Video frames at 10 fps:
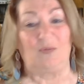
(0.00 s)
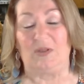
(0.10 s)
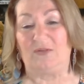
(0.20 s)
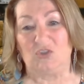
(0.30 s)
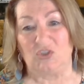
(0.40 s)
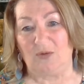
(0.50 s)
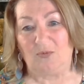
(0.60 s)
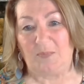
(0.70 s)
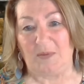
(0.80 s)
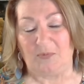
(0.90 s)
that we love to share
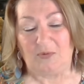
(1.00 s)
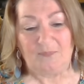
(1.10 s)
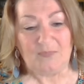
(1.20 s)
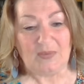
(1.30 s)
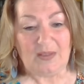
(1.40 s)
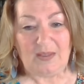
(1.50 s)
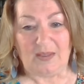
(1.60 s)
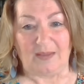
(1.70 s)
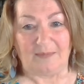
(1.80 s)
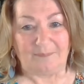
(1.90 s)
with people.
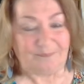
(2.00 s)
And